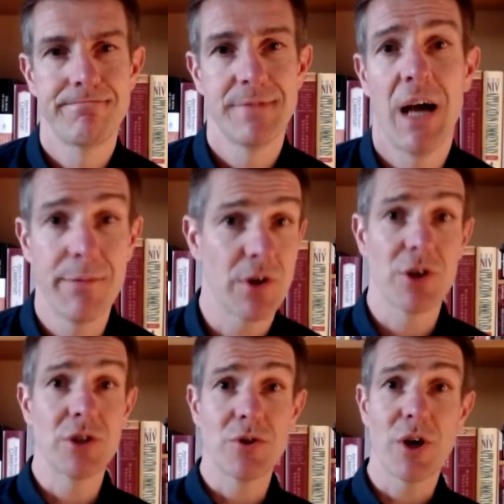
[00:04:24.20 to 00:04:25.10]
I'm not going
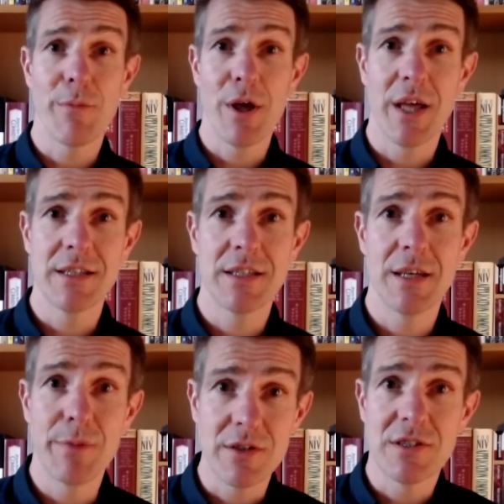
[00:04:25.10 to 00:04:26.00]
to talk about that today,
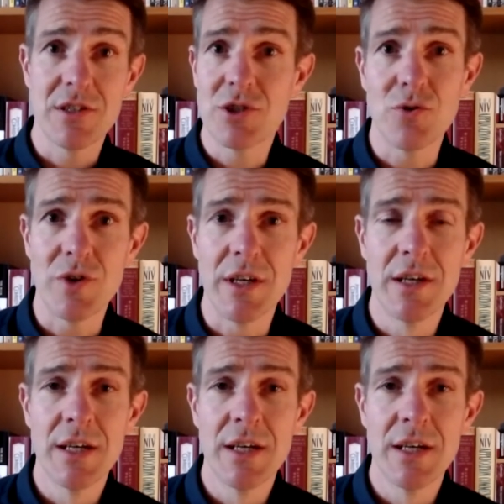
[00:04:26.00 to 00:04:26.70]
because this story